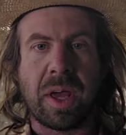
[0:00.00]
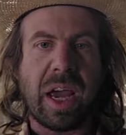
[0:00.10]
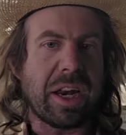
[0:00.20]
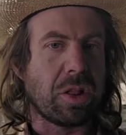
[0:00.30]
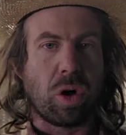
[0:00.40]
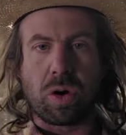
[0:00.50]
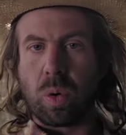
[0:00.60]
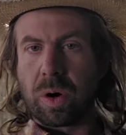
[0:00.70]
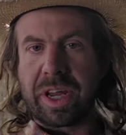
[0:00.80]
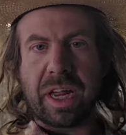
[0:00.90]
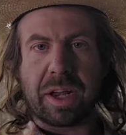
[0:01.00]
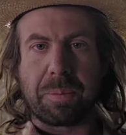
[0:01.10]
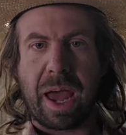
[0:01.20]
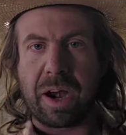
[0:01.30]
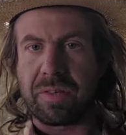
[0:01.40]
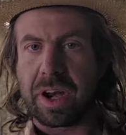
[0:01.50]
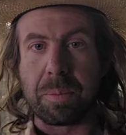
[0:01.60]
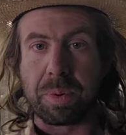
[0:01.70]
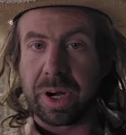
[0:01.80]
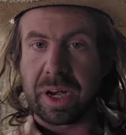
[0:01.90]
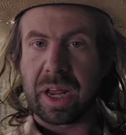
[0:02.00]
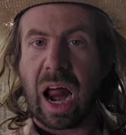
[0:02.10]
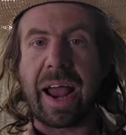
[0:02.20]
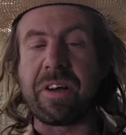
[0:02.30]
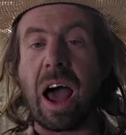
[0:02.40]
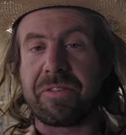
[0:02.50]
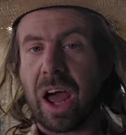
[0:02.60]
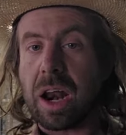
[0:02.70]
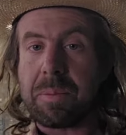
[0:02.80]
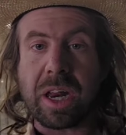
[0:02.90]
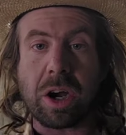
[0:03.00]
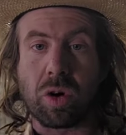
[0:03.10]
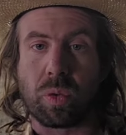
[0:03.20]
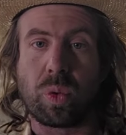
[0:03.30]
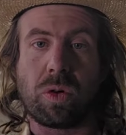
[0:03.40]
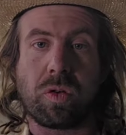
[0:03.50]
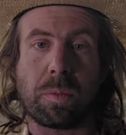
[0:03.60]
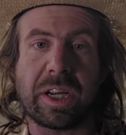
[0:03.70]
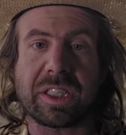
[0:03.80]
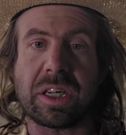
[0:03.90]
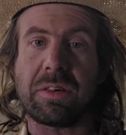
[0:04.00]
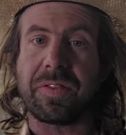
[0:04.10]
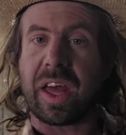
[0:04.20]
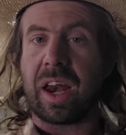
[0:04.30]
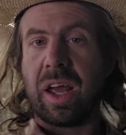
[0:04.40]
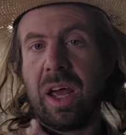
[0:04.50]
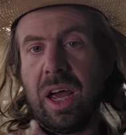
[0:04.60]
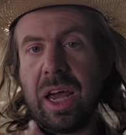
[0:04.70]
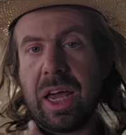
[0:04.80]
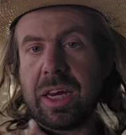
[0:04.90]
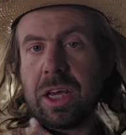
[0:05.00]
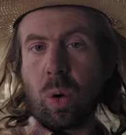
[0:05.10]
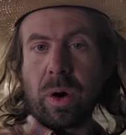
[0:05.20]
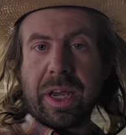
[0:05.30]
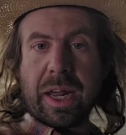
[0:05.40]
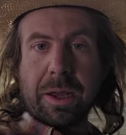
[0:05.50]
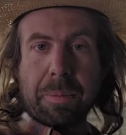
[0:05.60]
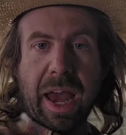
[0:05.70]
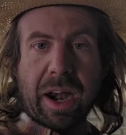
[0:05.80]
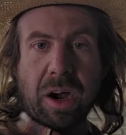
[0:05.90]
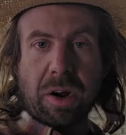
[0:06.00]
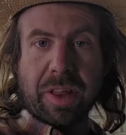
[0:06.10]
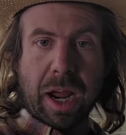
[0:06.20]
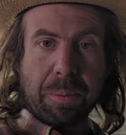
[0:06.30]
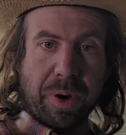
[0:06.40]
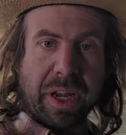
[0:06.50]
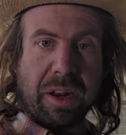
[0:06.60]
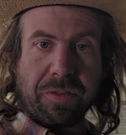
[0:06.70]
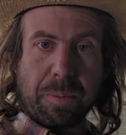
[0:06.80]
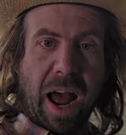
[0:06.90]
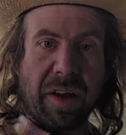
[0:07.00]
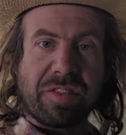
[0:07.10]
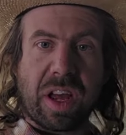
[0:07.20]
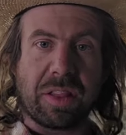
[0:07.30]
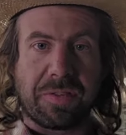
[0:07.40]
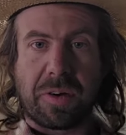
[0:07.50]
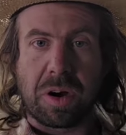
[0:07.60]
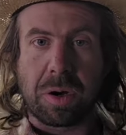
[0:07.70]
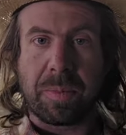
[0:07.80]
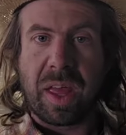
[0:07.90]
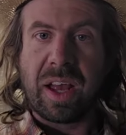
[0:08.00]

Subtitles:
any local organic matter that I'm bringing in. I've kind of made it a rule for myself that any organic matter that I bring in from outside the farm